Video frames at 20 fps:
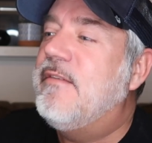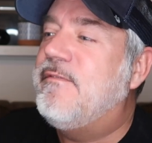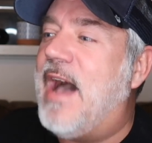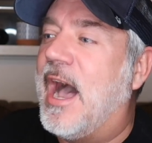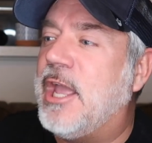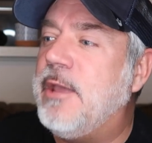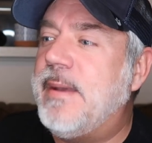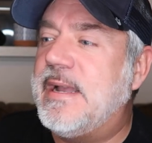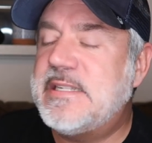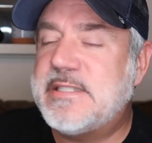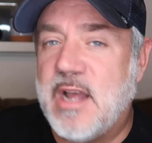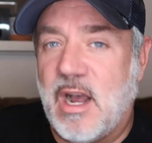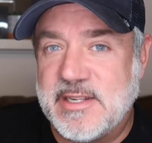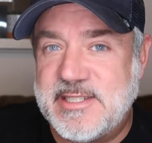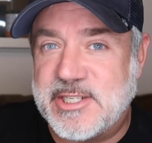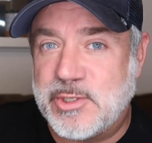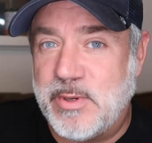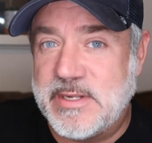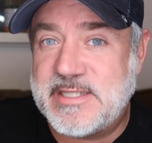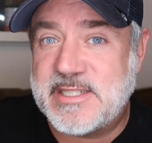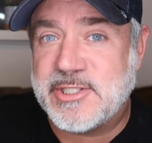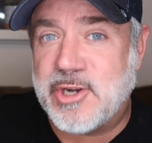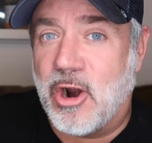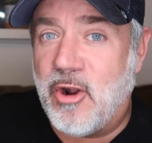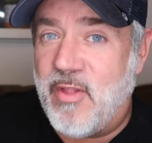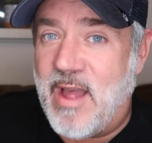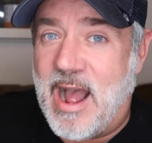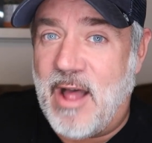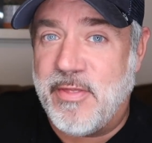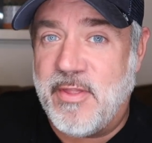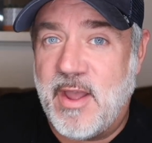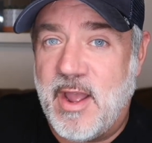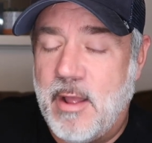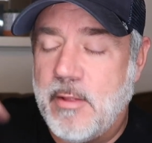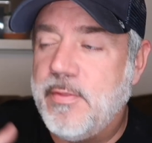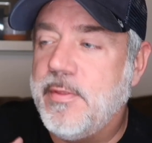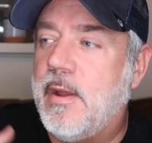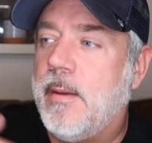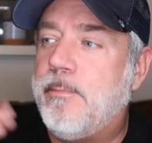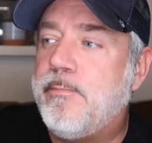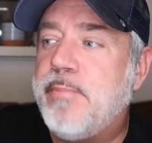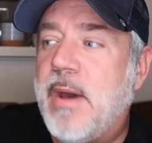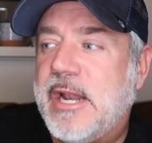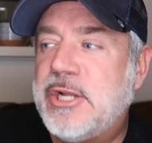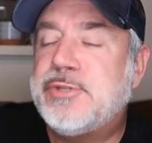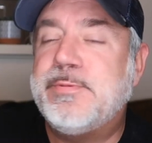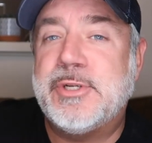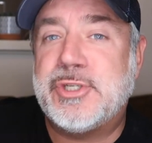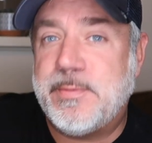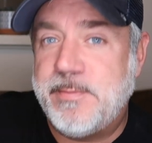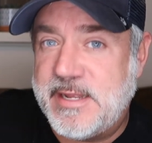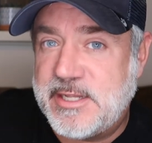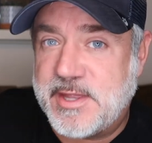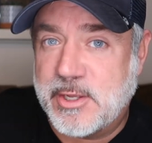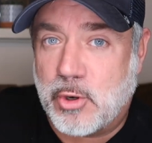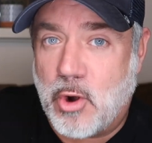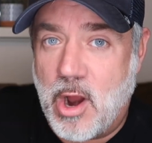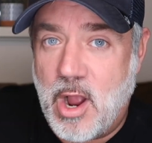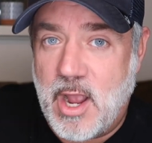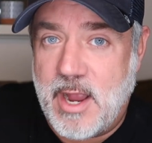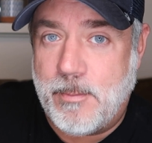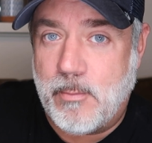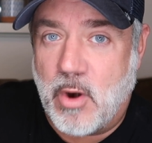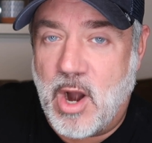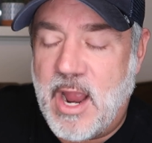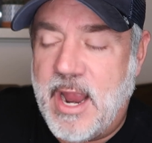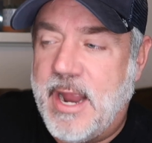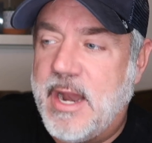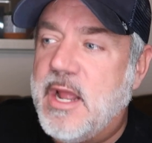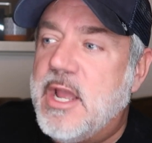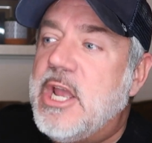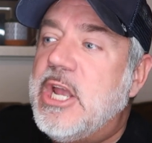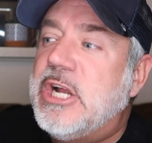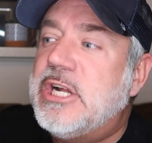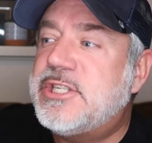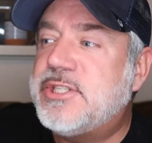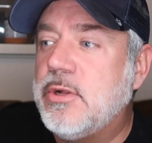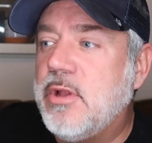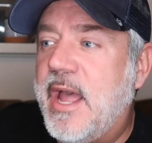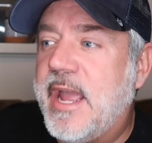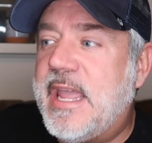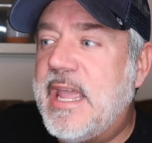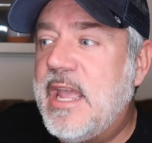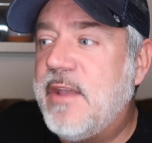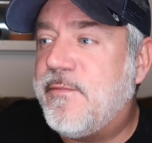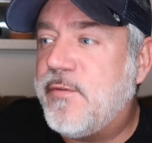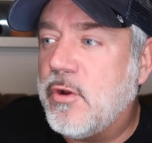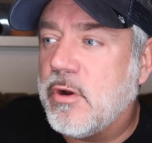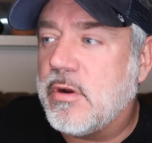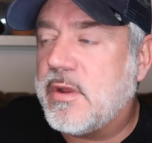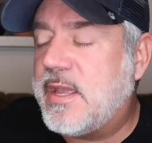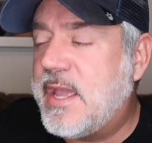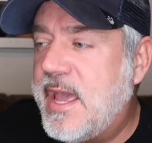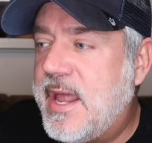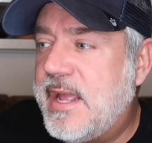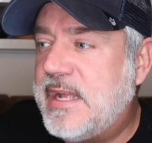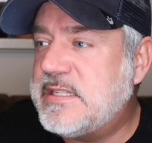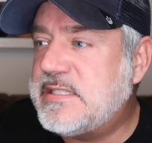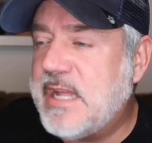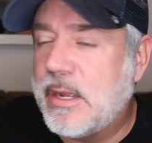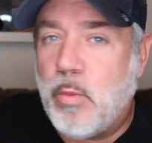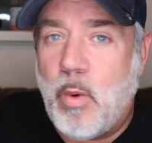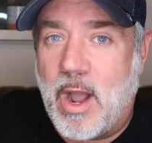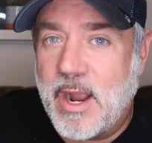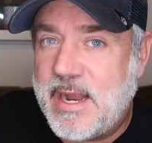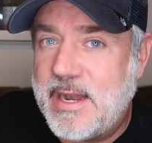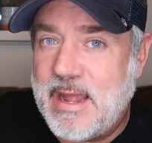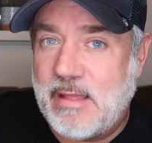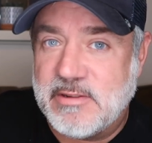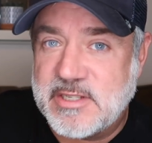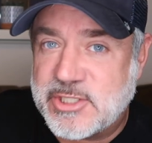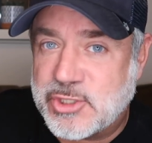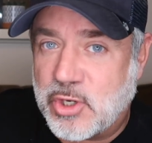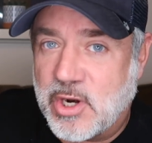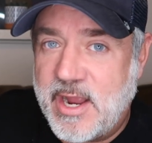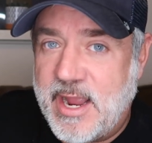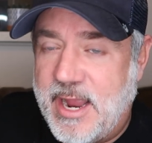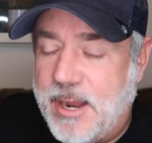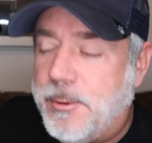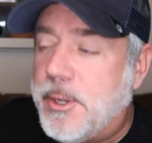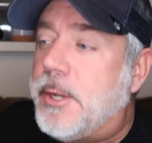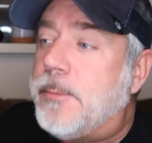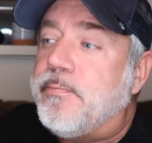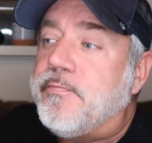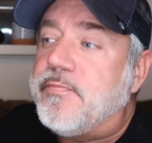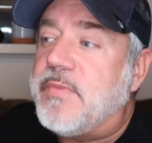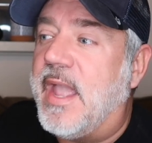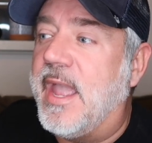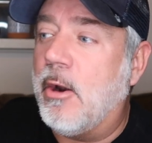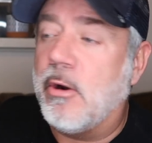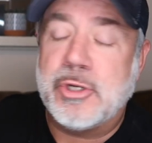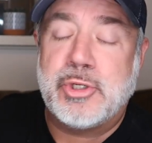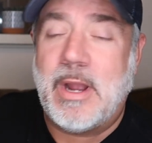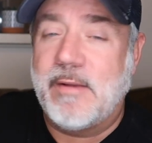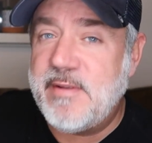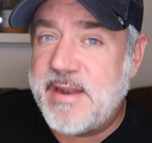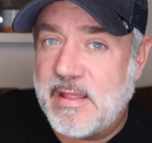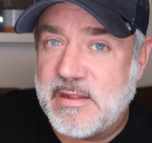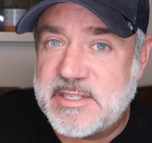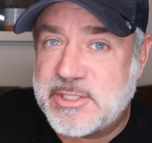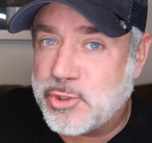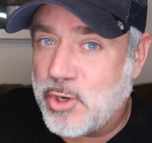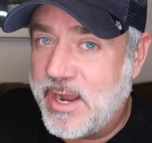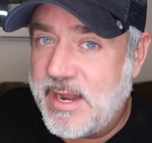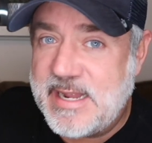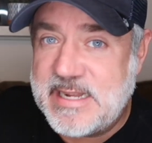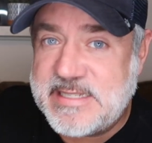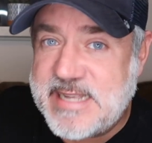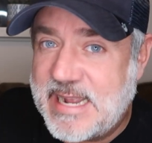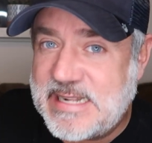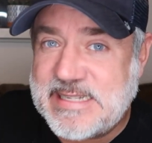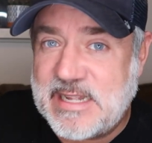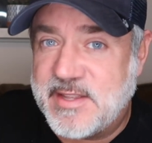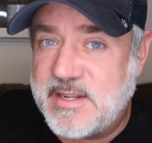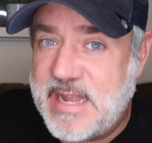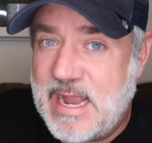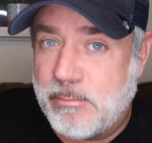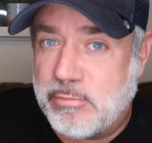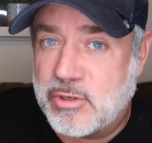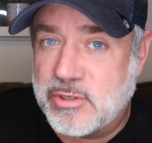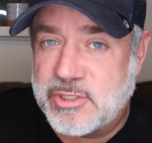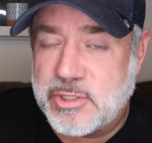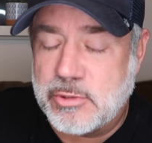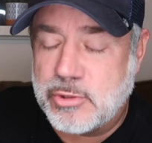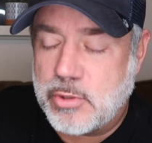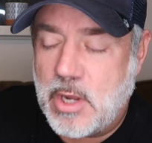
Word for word: Value-based consequences are that the, the punishment should meet the crime, right? So like if your kid is like walking down the street and, or driving down the street and he takes out the neighbor's